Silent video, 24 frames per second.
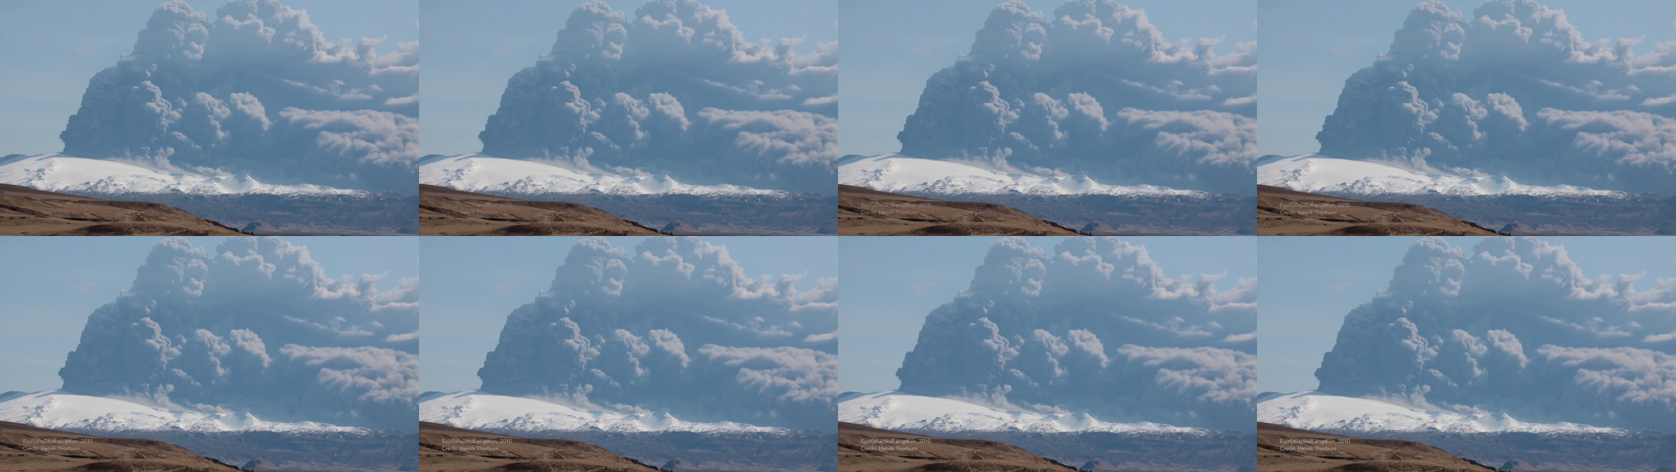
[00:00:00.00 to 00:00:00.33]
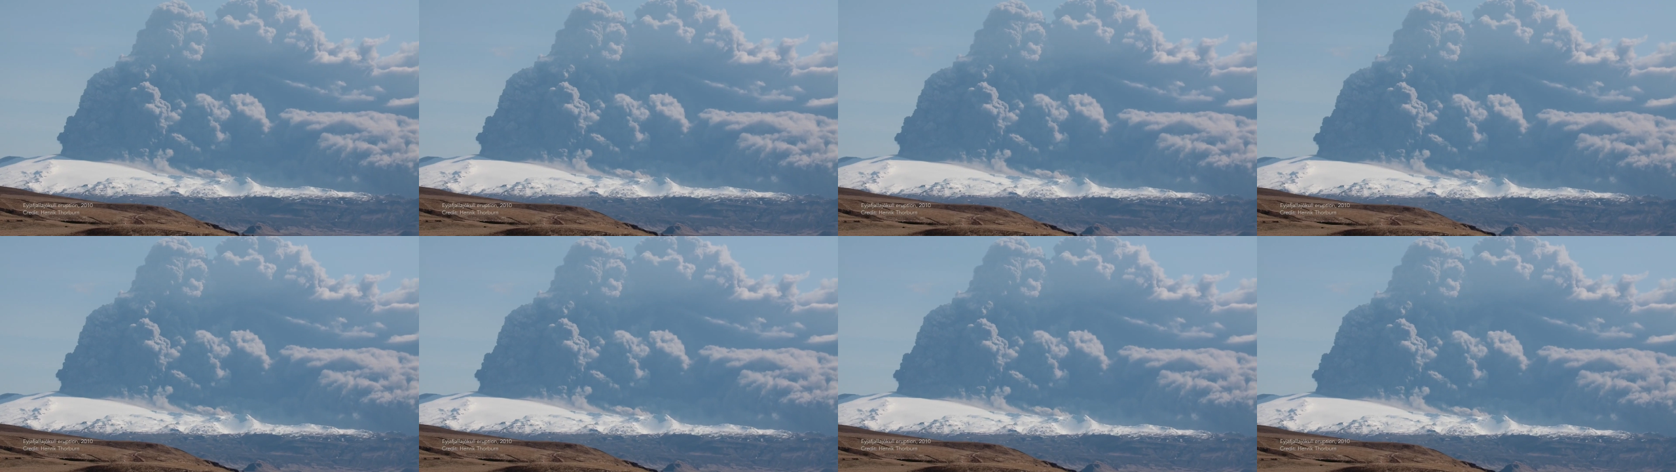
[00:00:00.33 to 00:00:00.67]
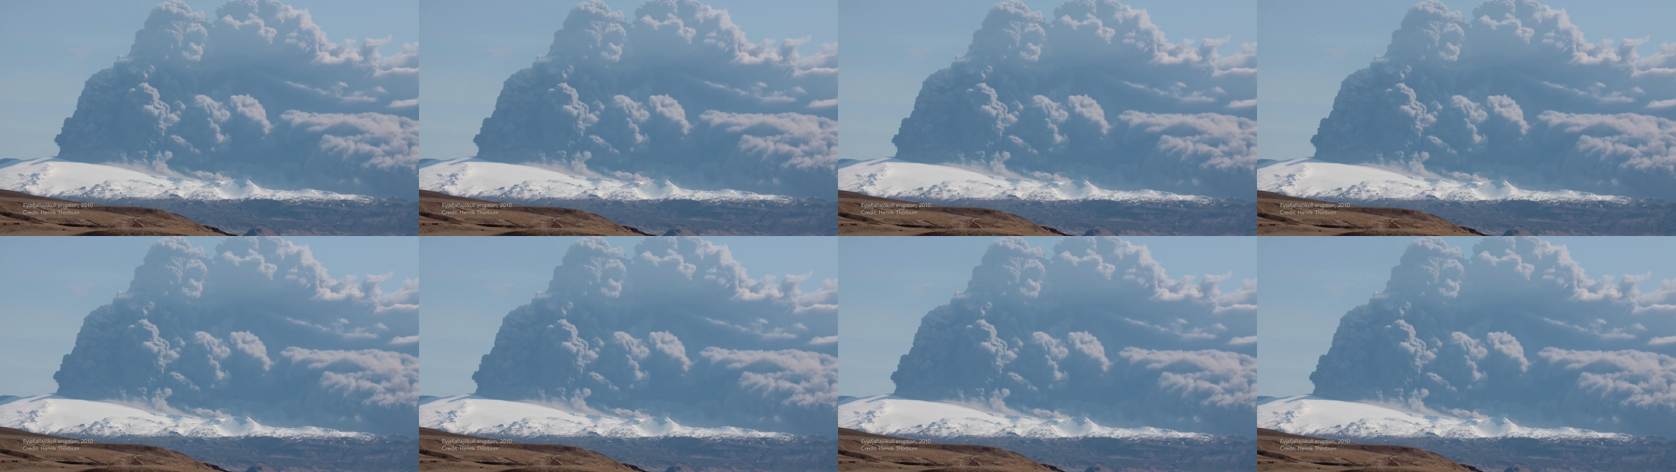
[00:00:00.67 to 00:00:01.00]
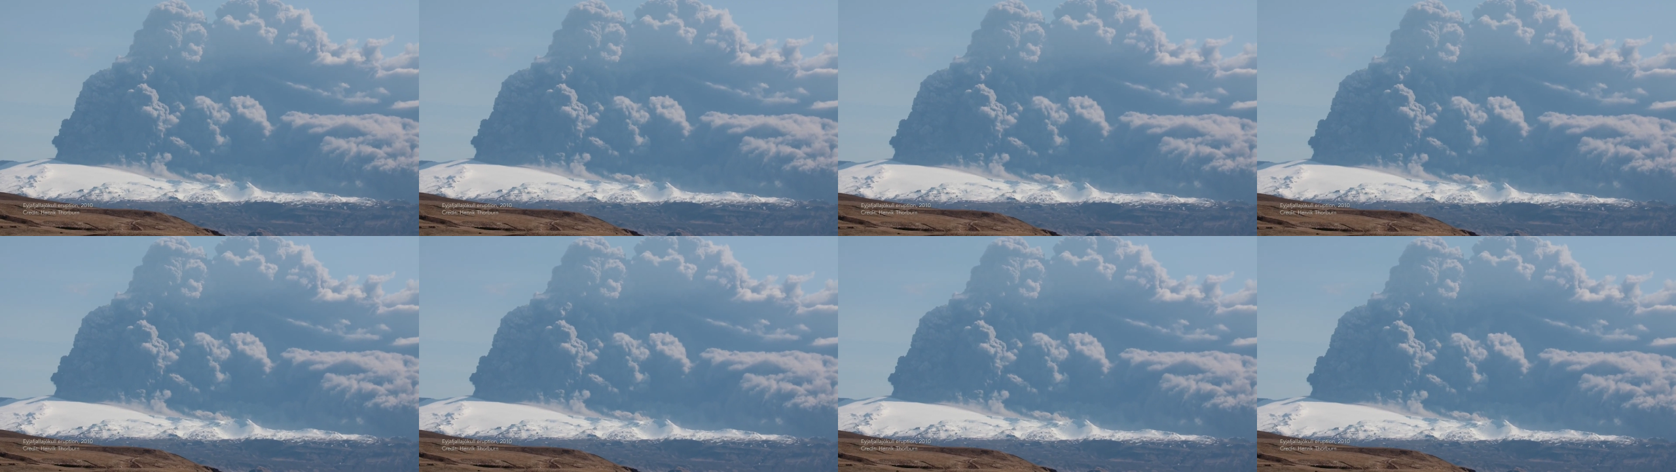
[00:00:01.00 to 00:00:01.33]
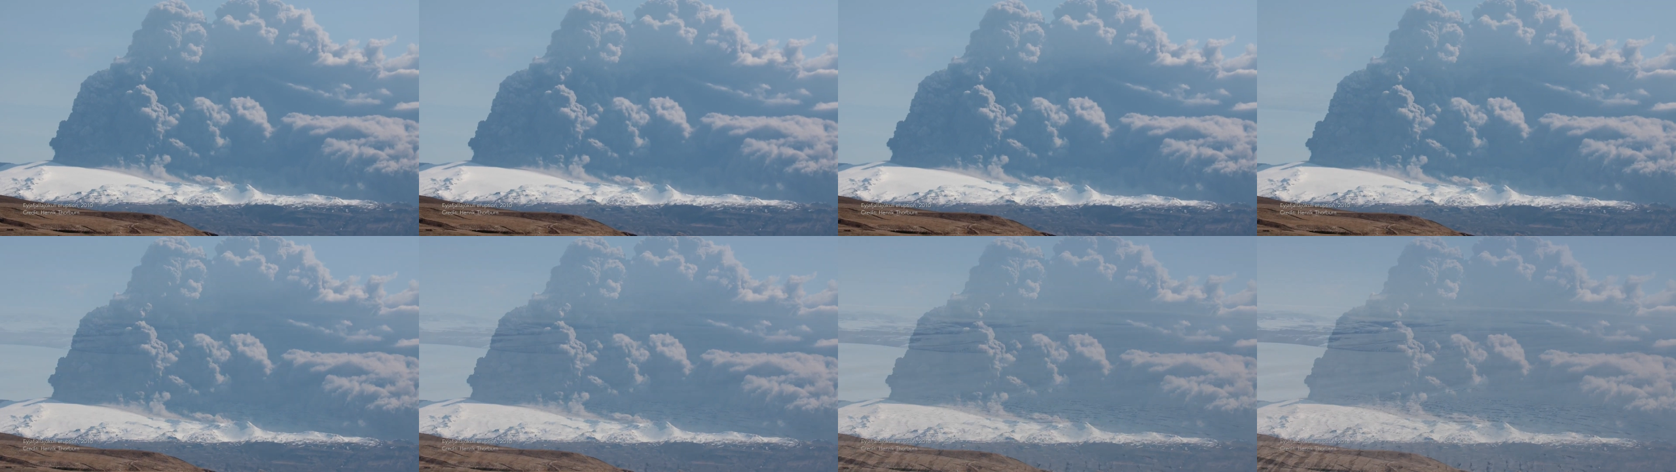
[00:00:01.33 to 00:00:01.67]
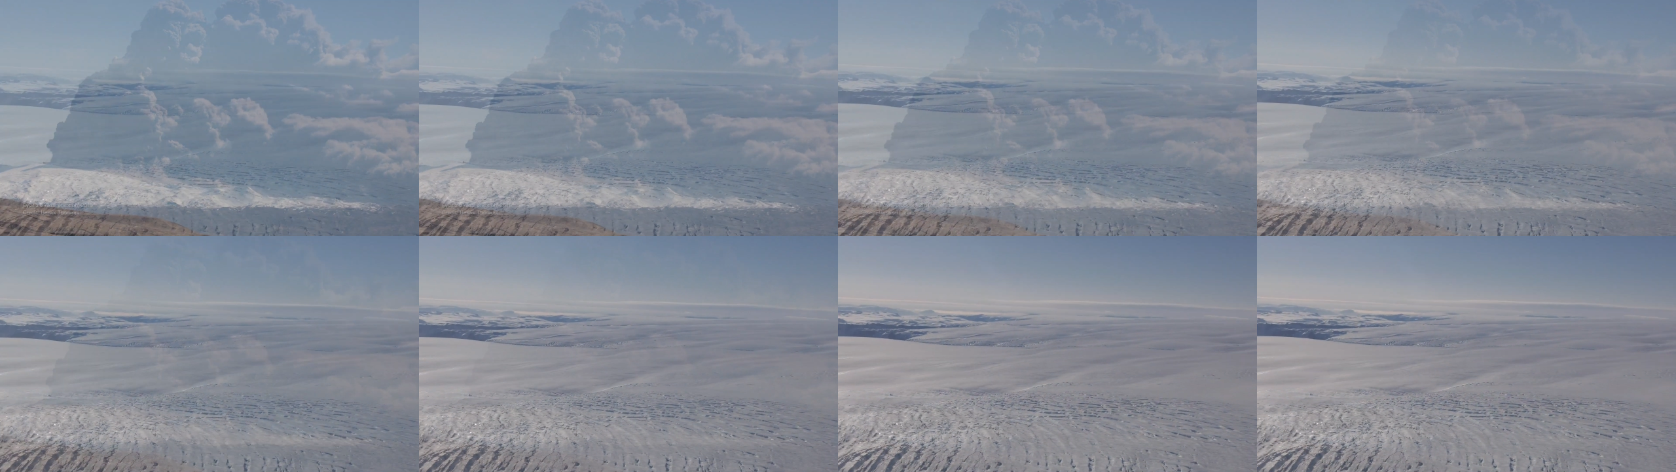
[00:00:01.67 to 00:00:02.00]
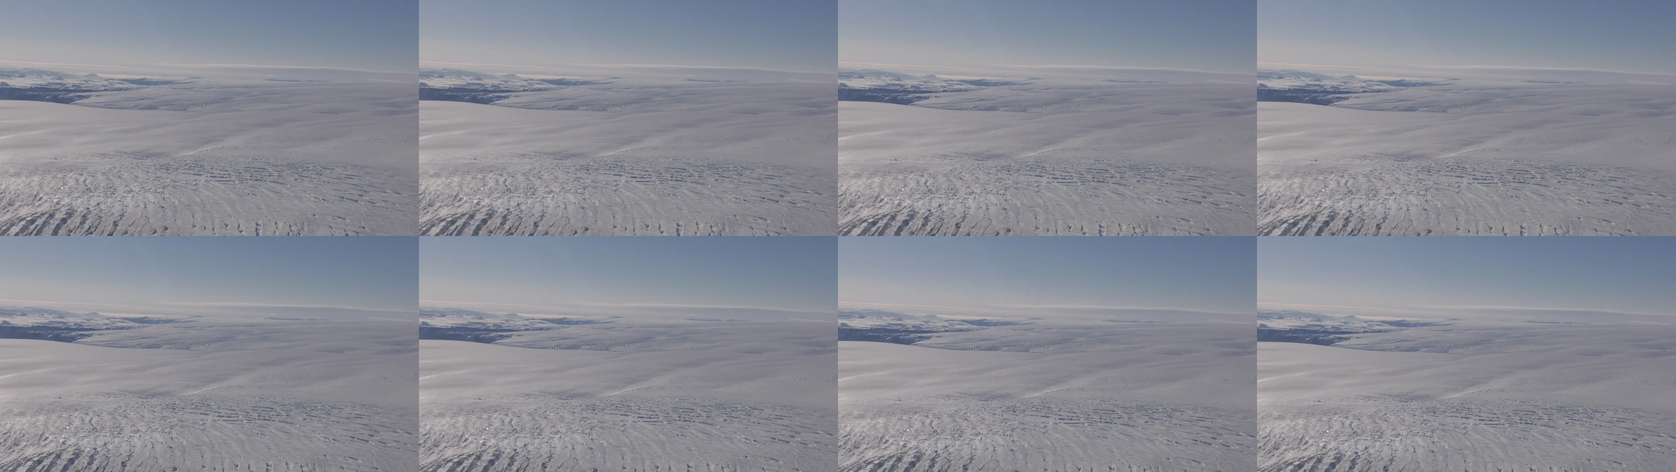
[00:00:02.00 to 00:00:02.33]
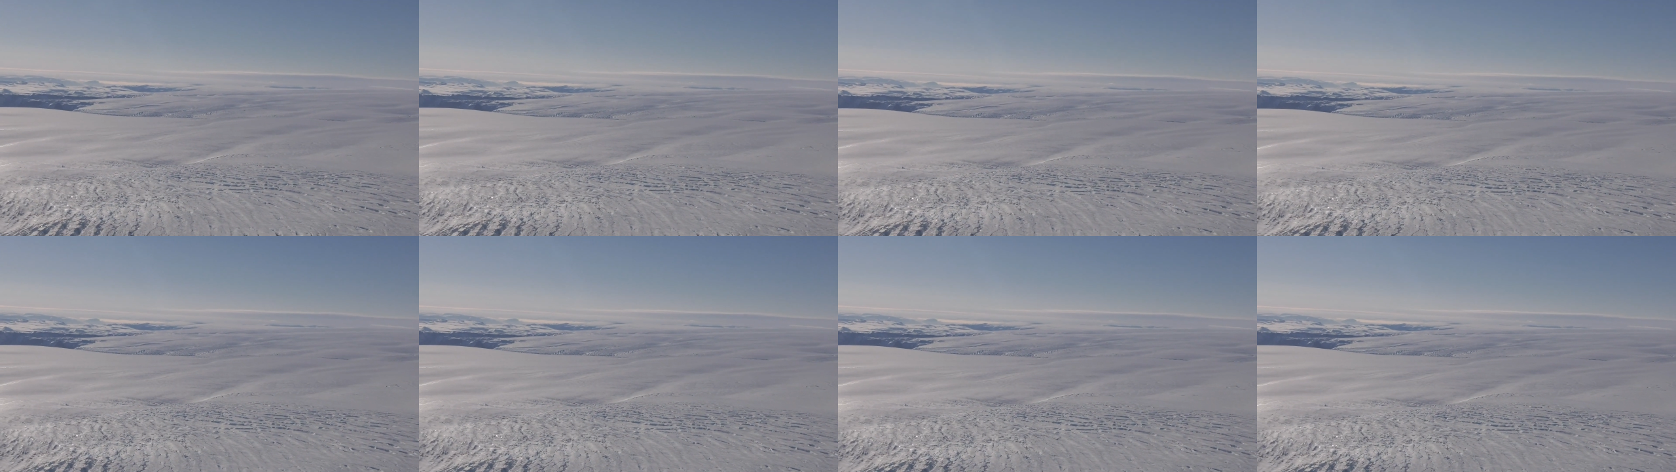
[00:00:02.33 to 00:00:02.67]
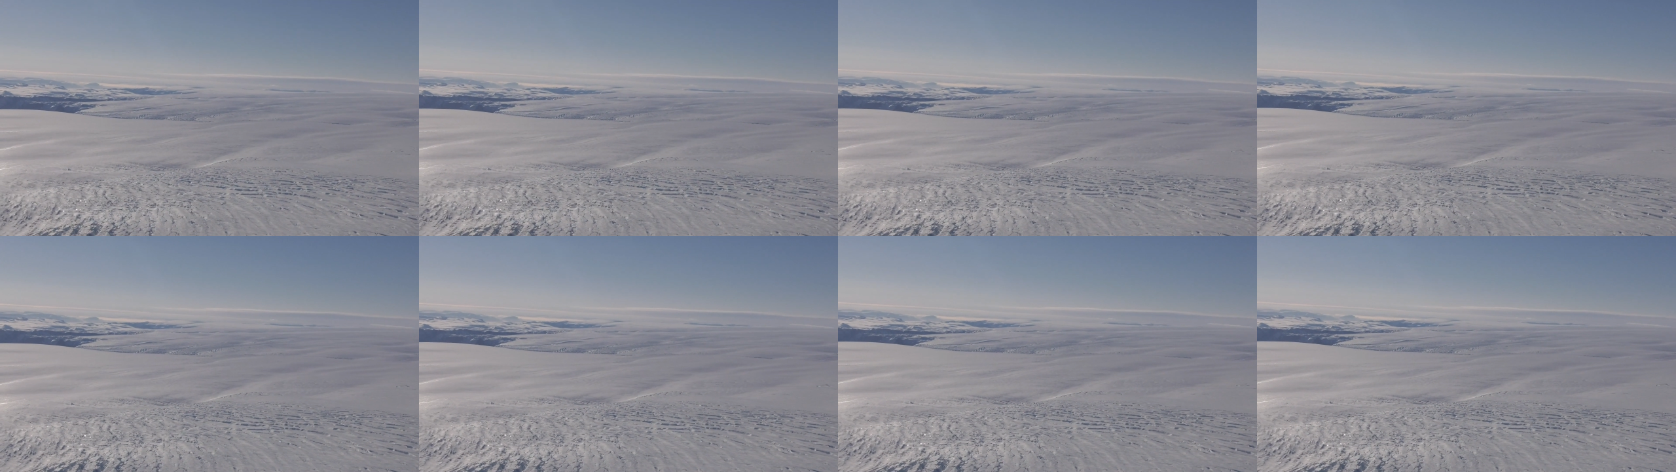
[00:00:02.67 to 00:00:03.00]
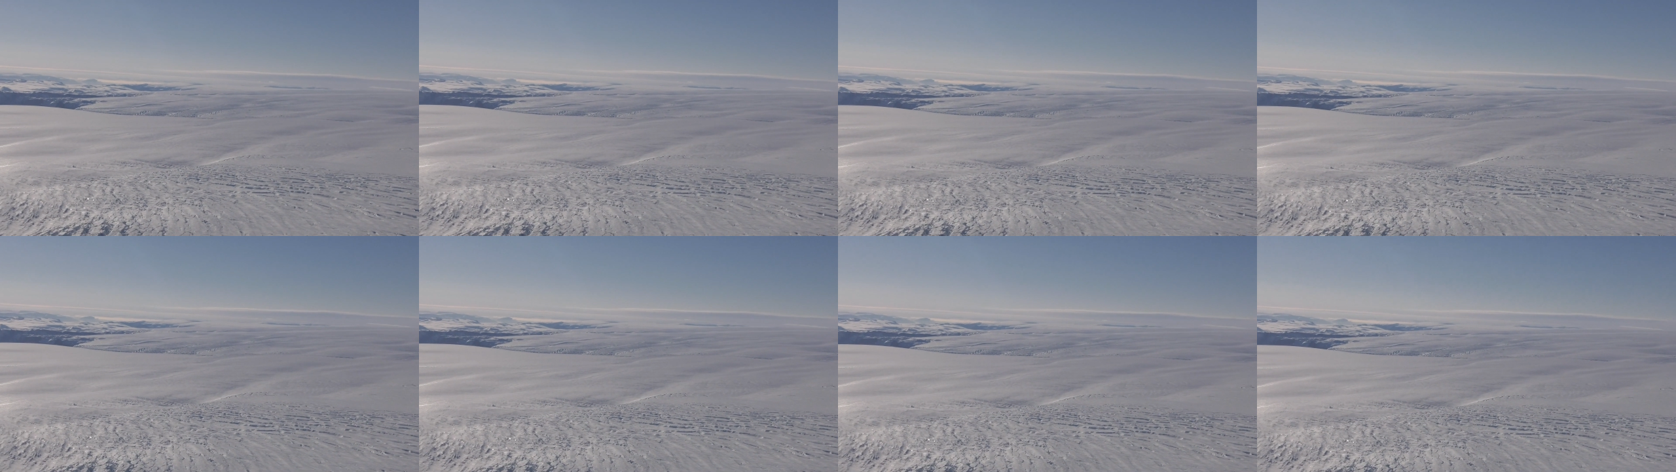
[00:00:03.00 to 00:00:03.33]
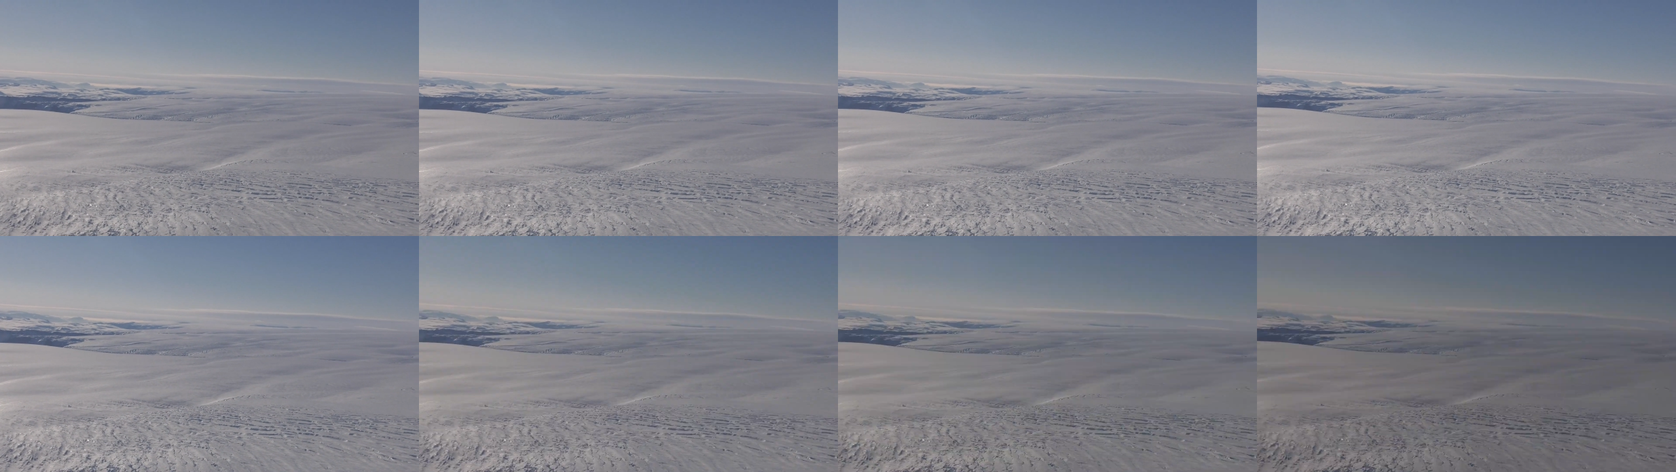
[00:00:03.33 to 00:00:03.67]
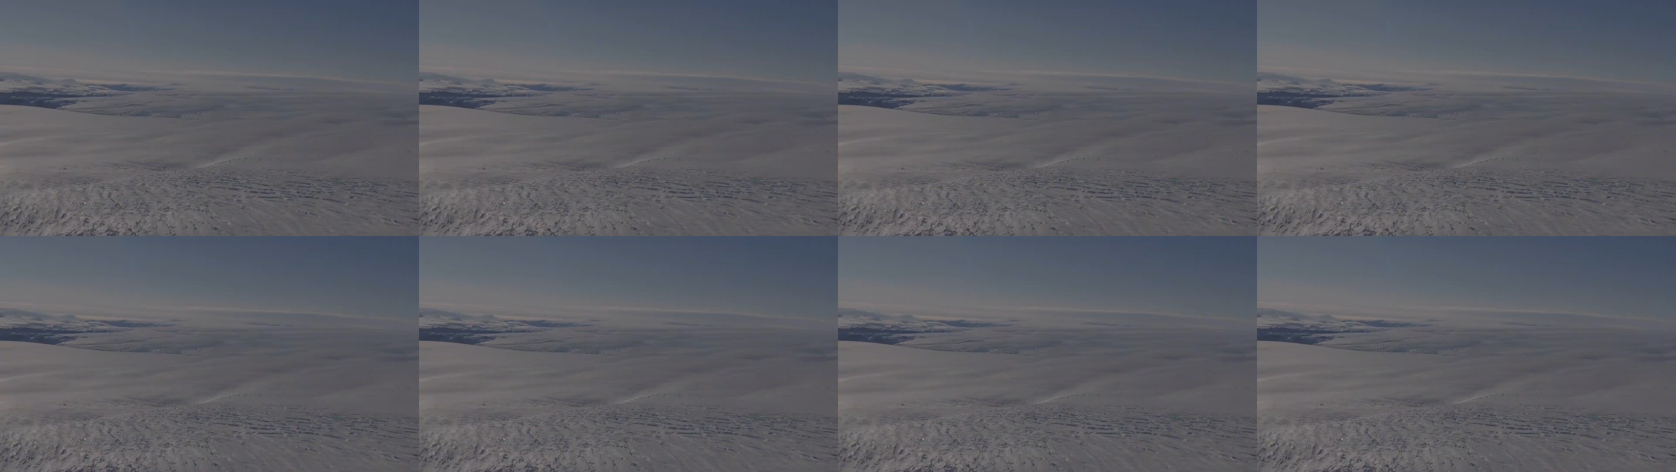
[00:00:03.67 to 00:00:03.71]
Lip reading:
(no speaker visible)